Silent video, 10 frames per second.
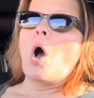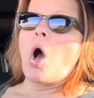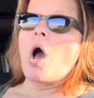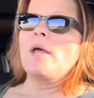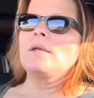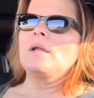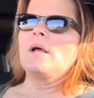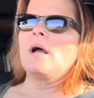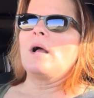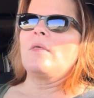
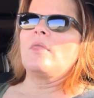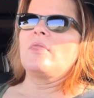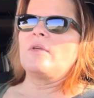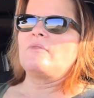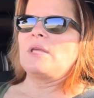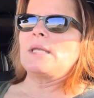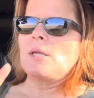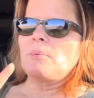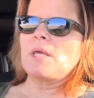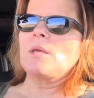on the
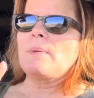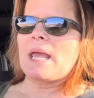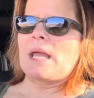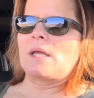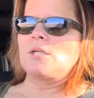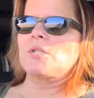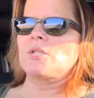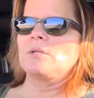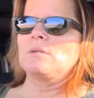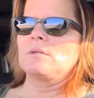VDP page,